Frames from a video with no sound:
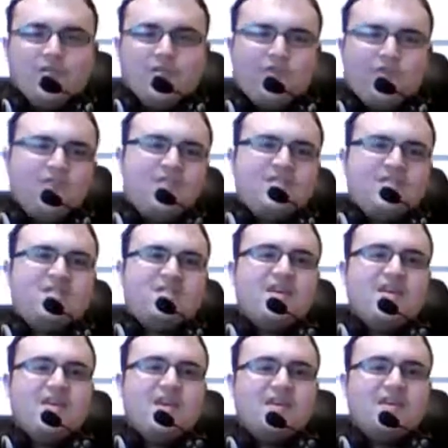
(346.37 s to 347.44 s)
gritty.
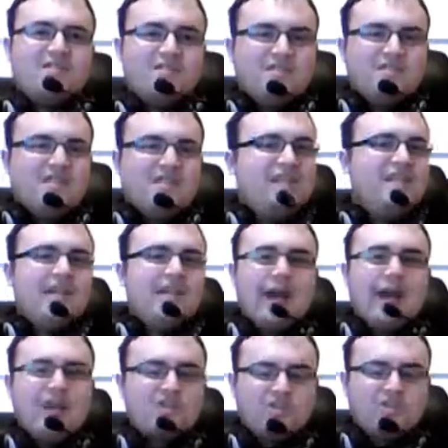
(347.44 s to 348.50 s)
It's seen
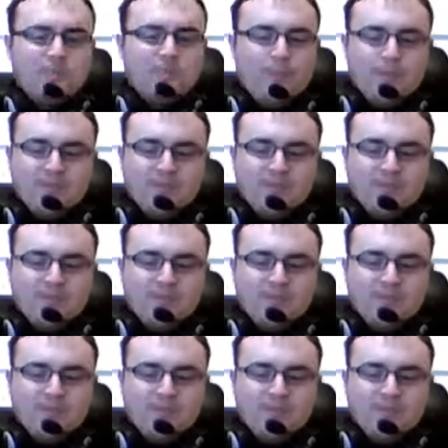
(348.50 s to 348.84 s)
action,